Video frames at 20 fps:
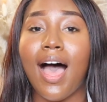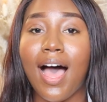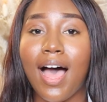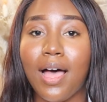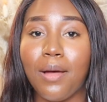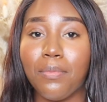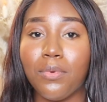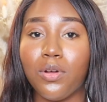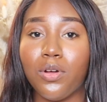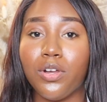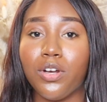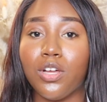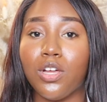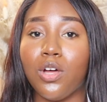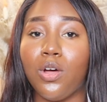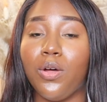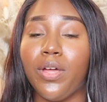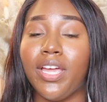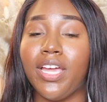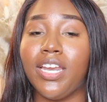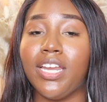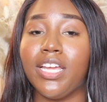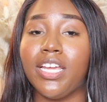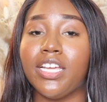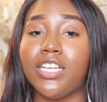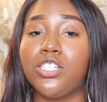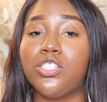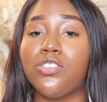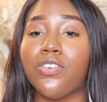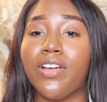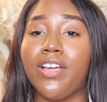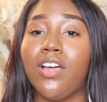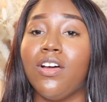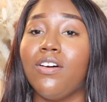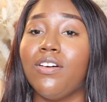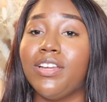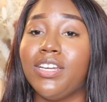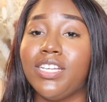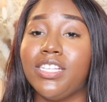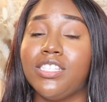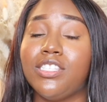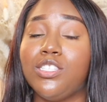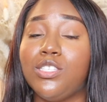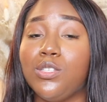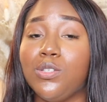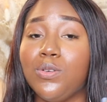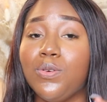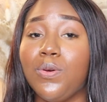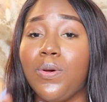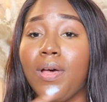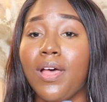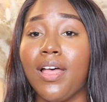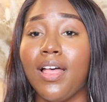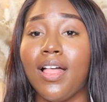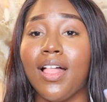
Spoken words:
I'm gonna go ahead and get straight on into